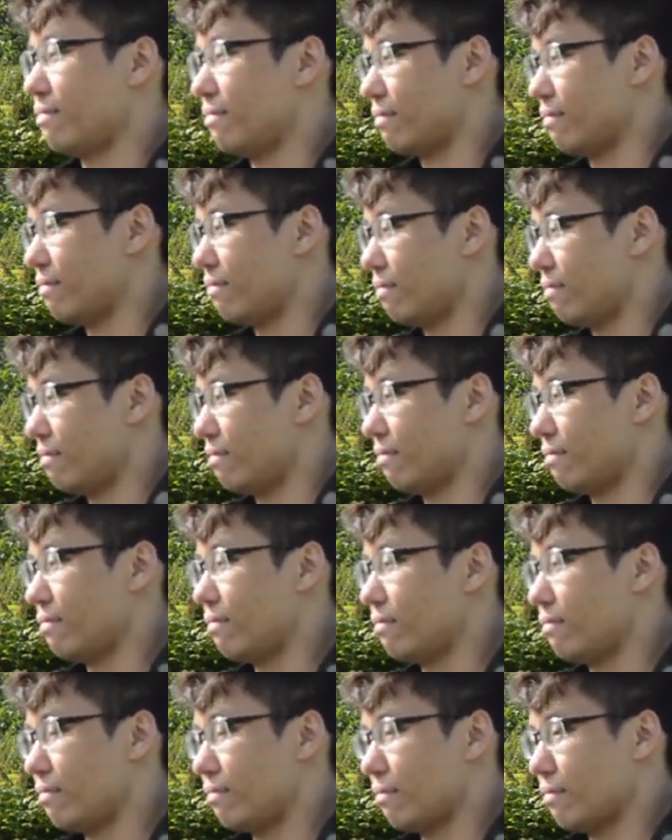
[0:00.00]

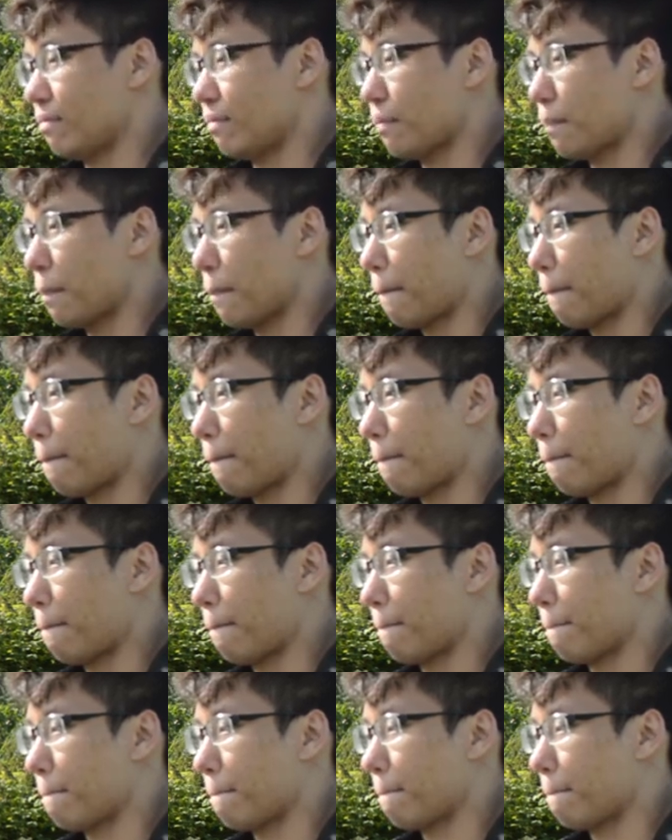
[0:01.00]

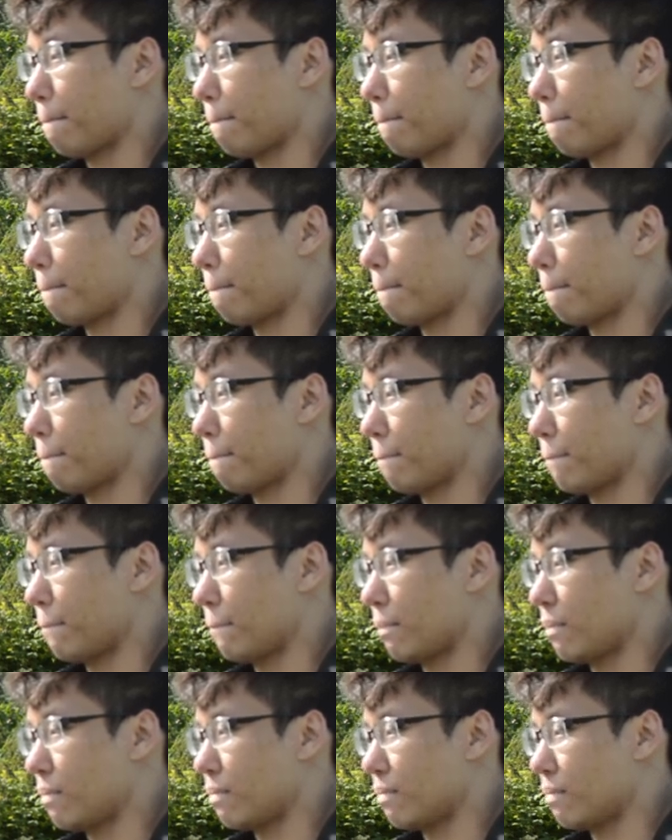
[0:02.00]

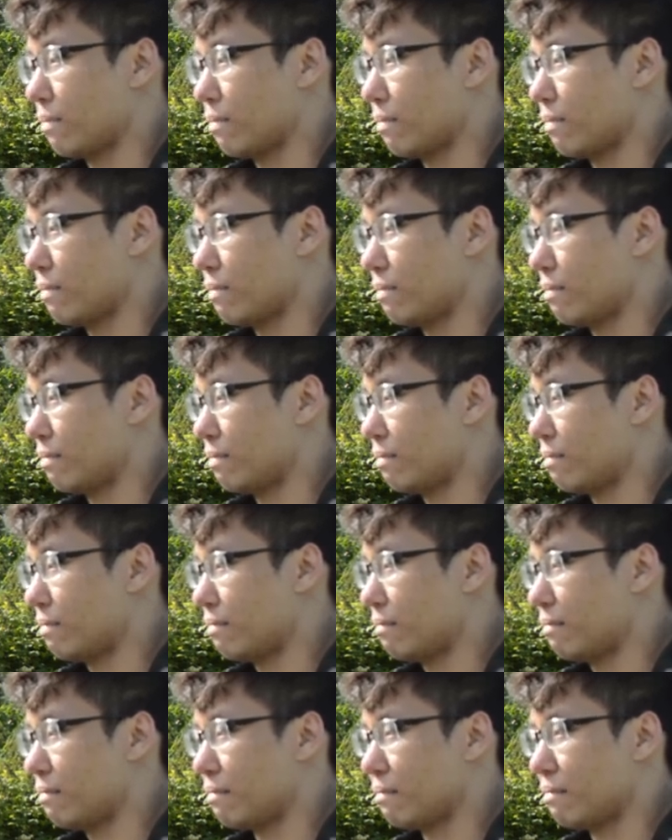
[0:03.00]

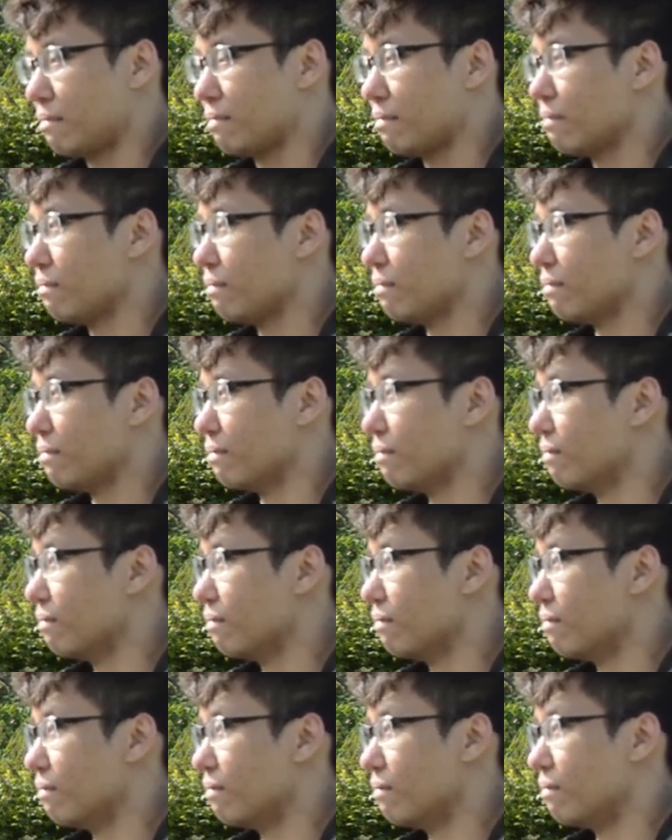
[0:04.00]

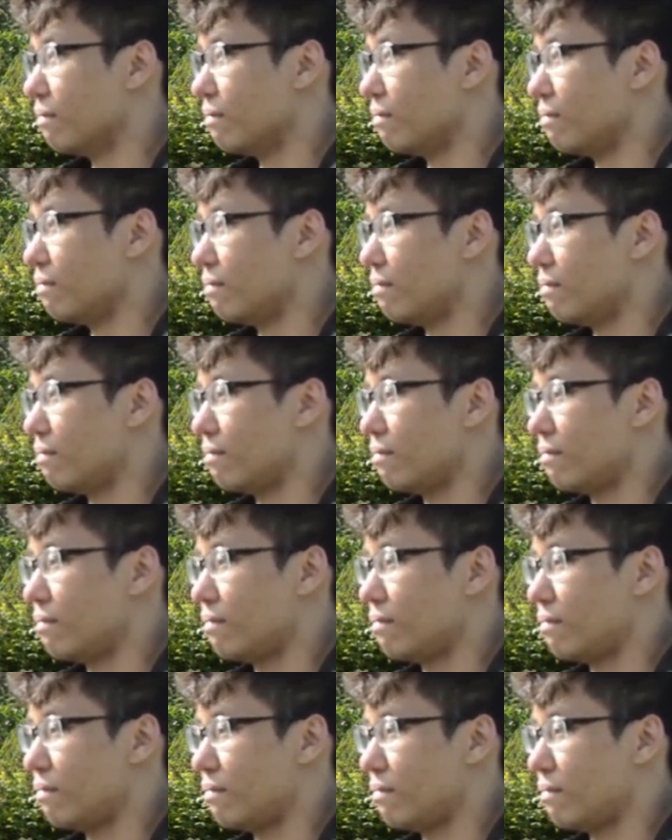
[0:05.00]

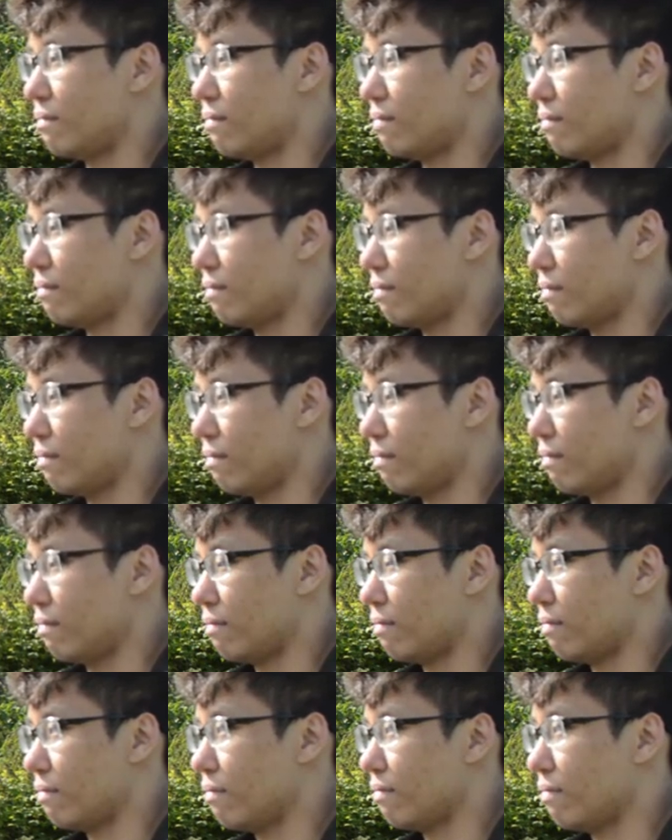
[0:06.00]

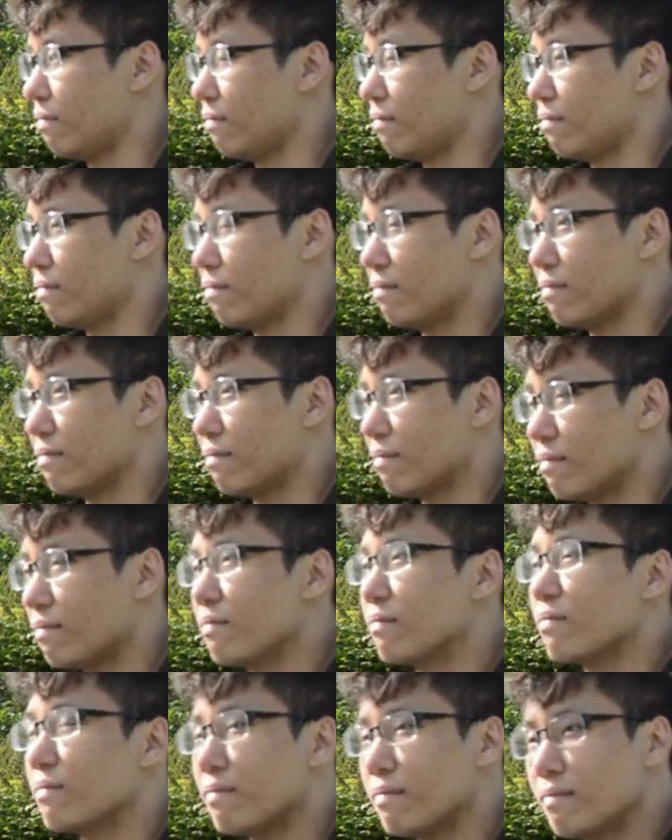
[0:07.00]
(not speaking)